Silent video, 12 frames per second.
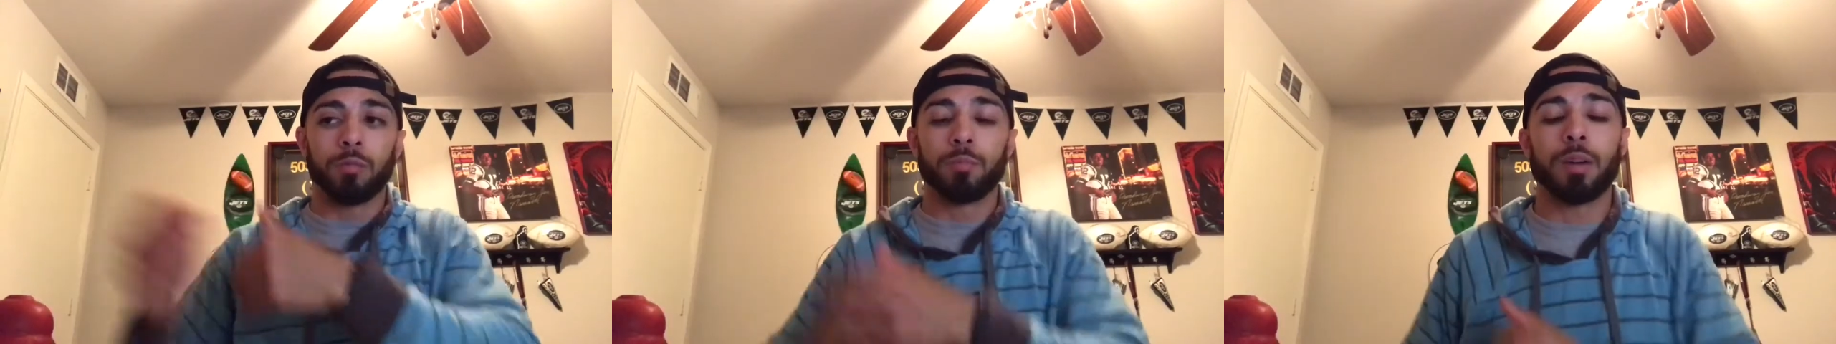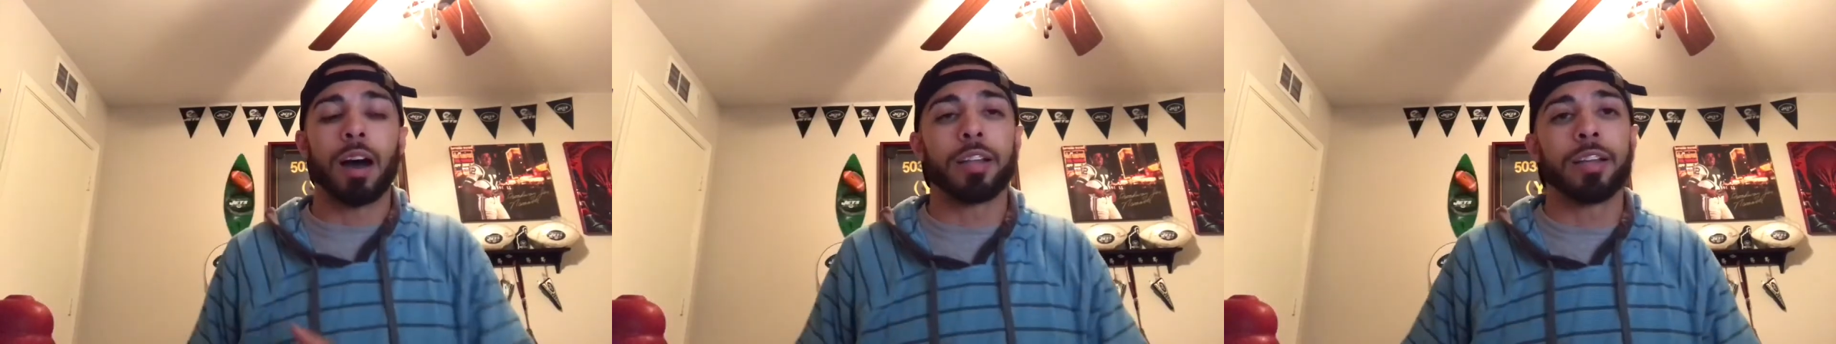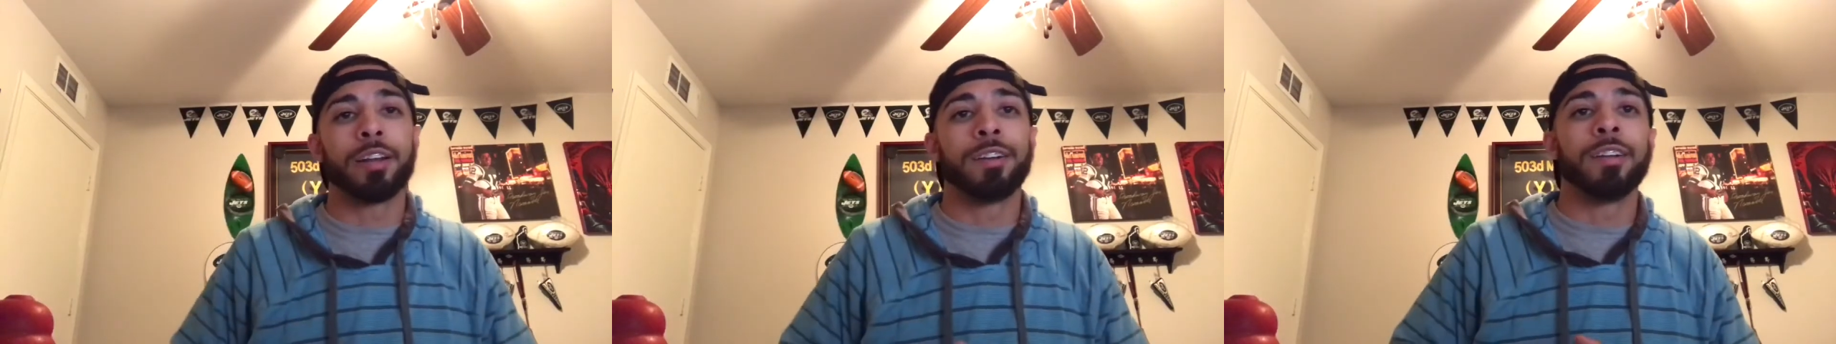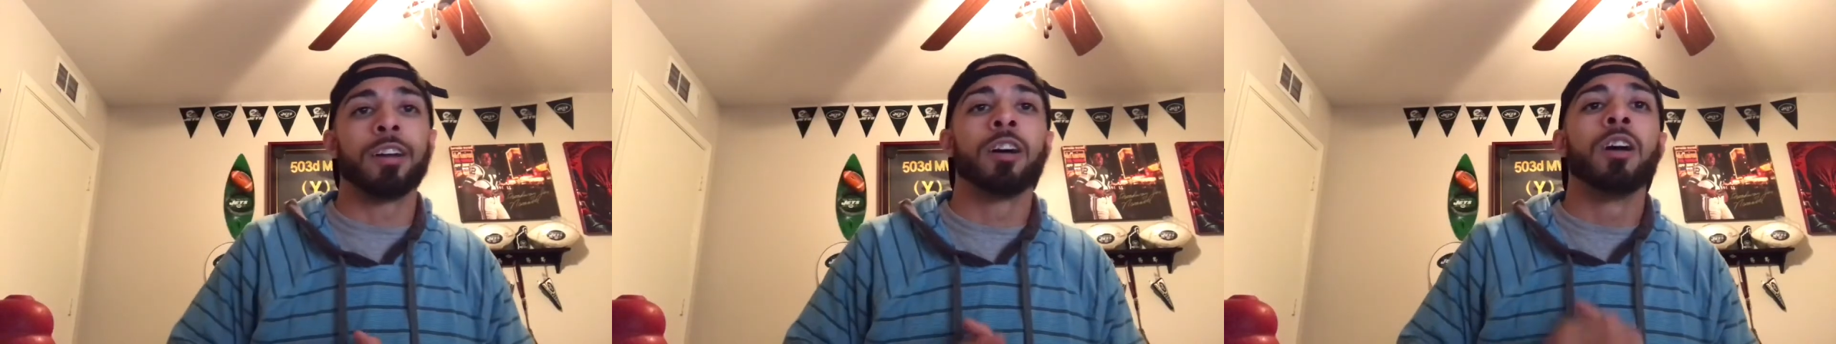potty
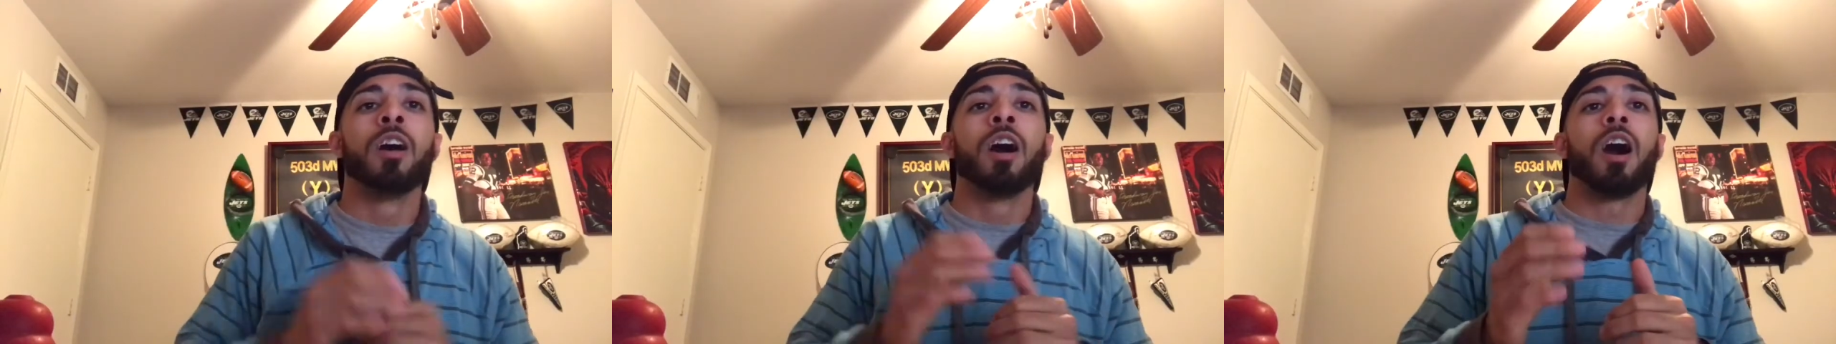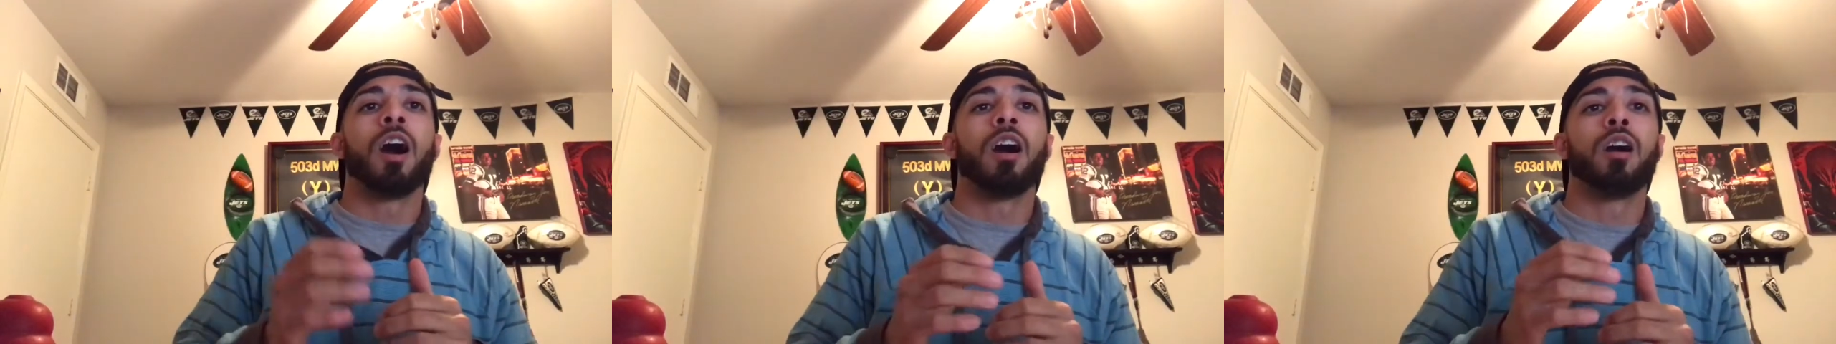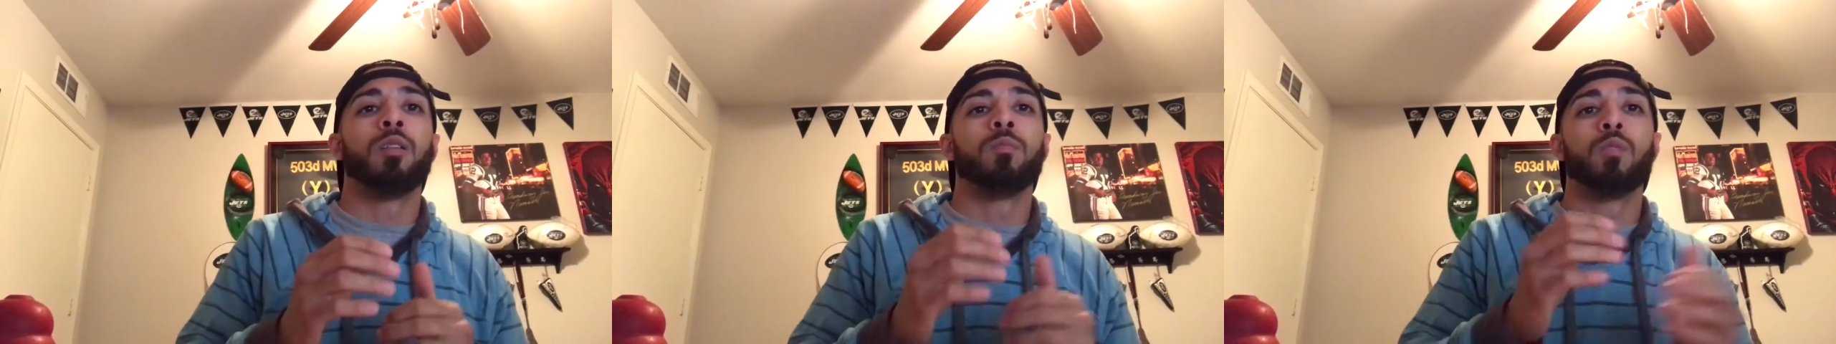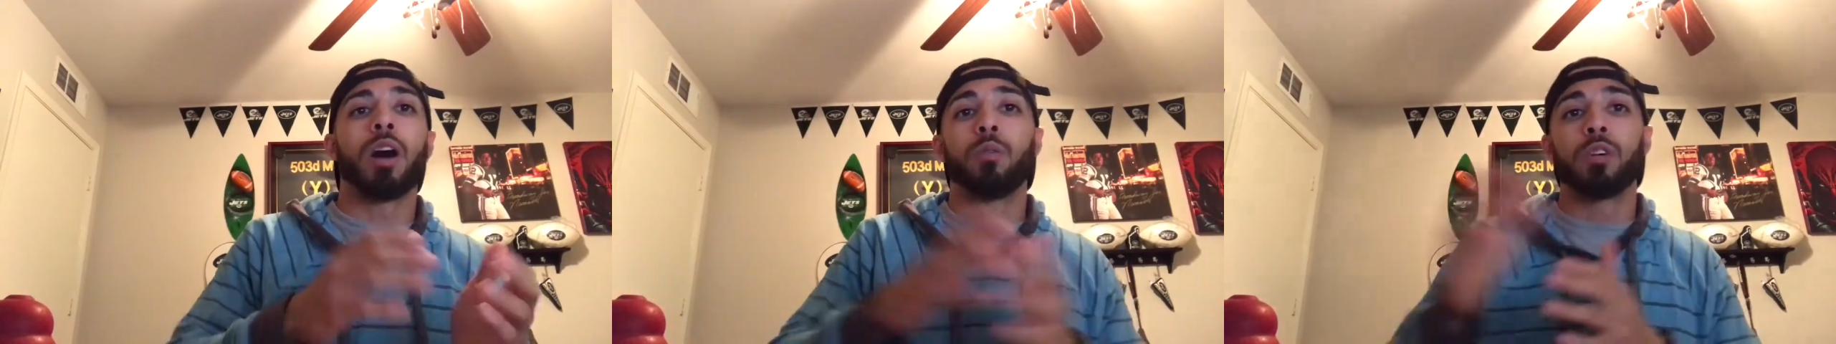area.
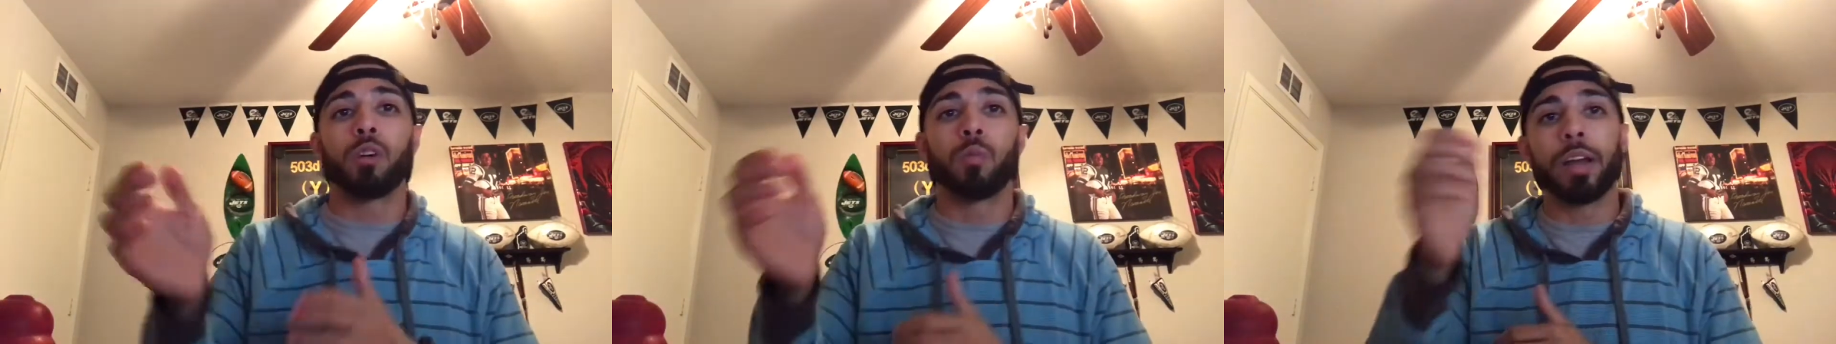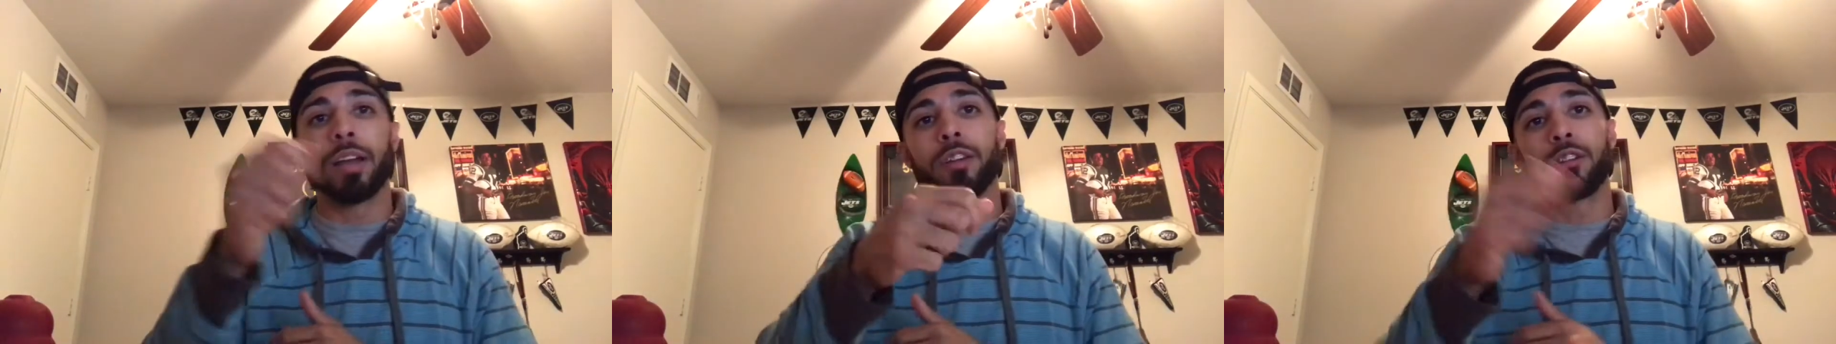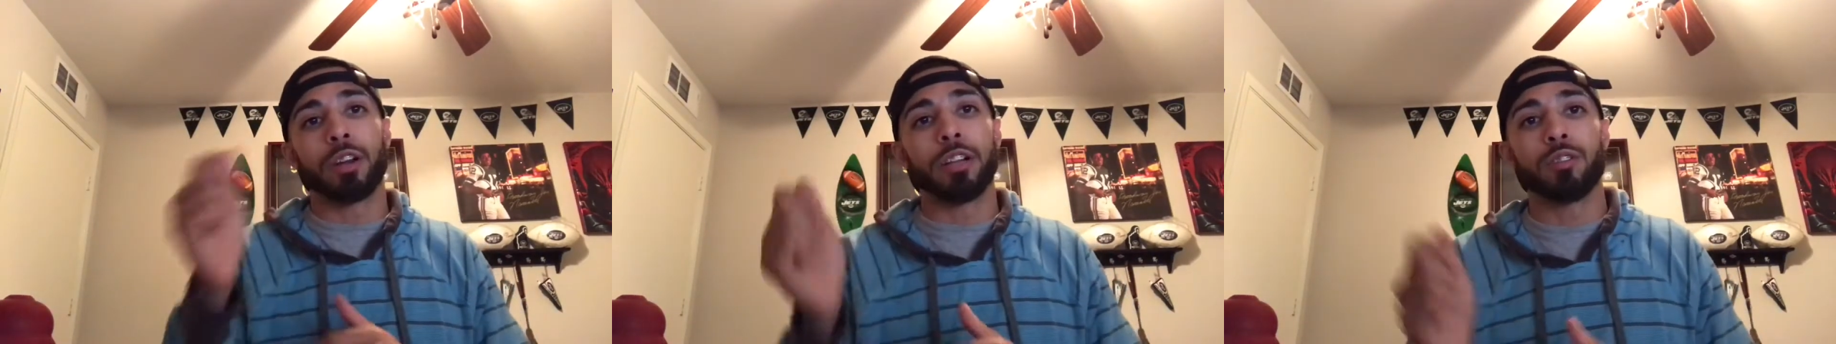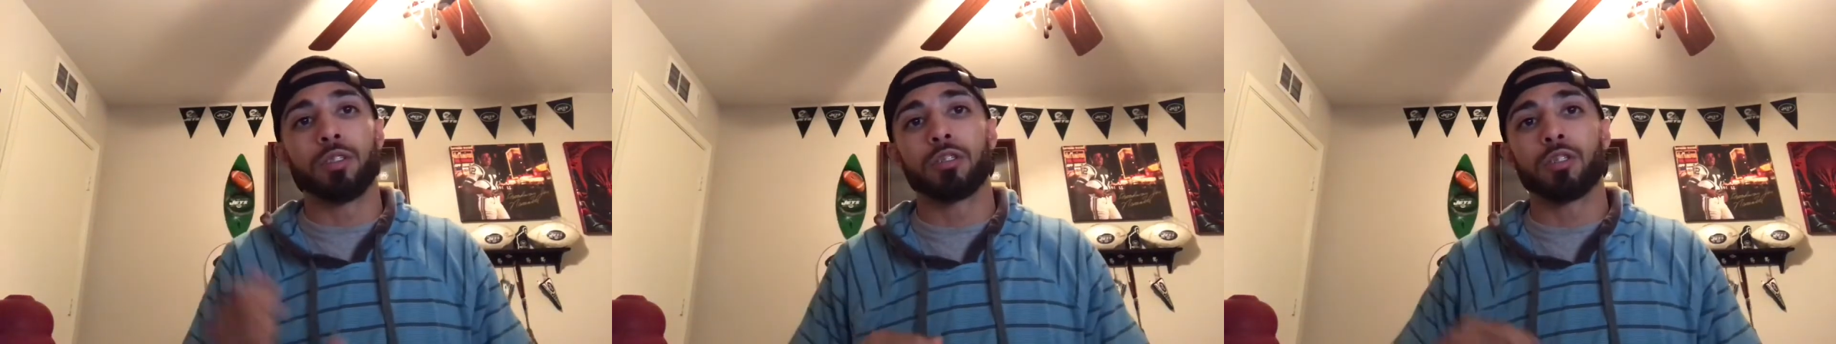While we're away, the crate
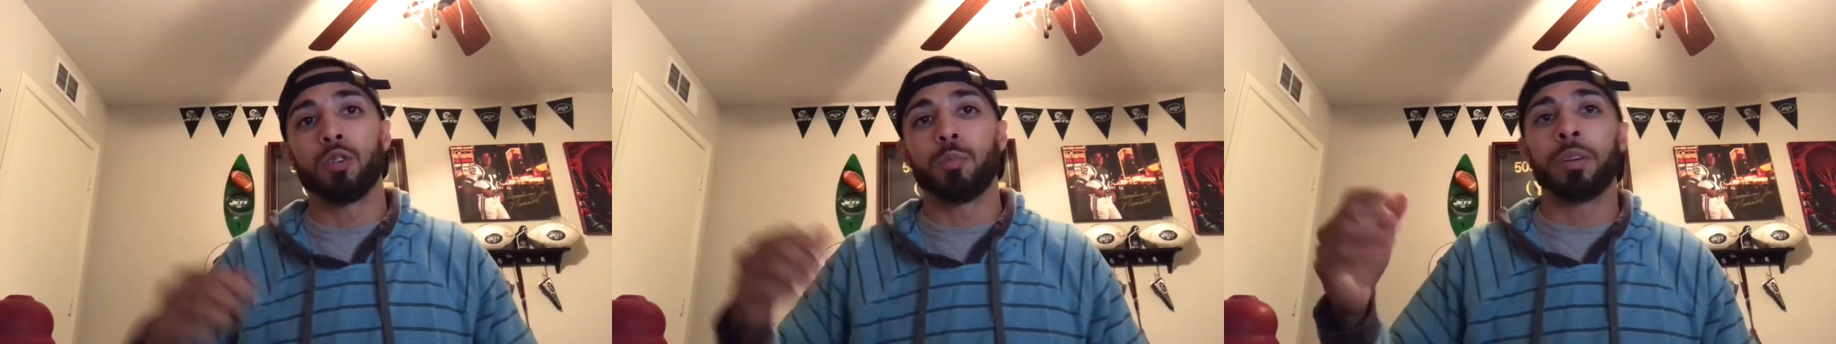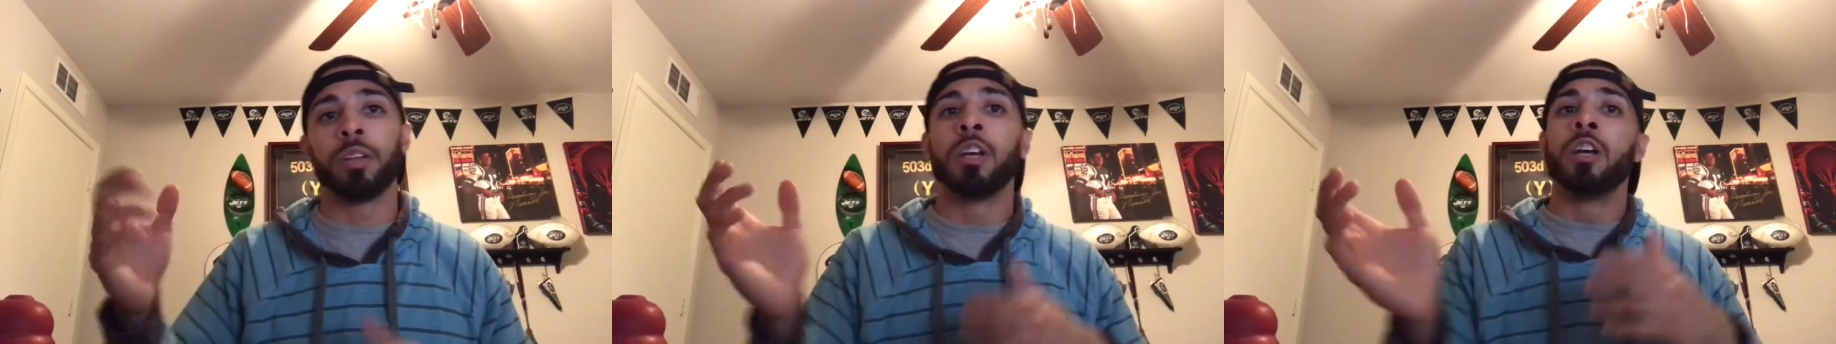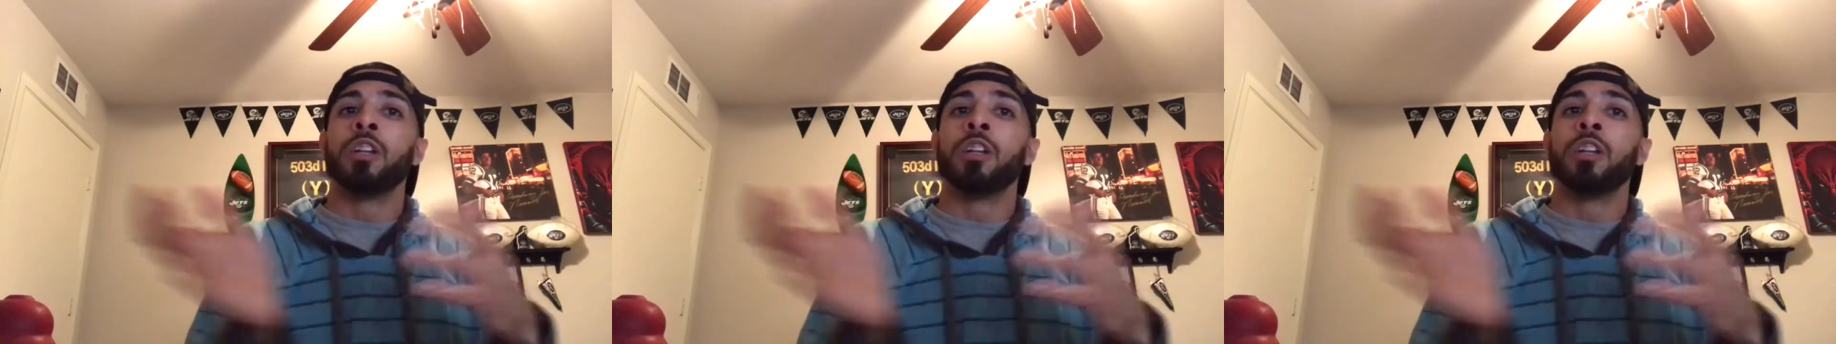doors open.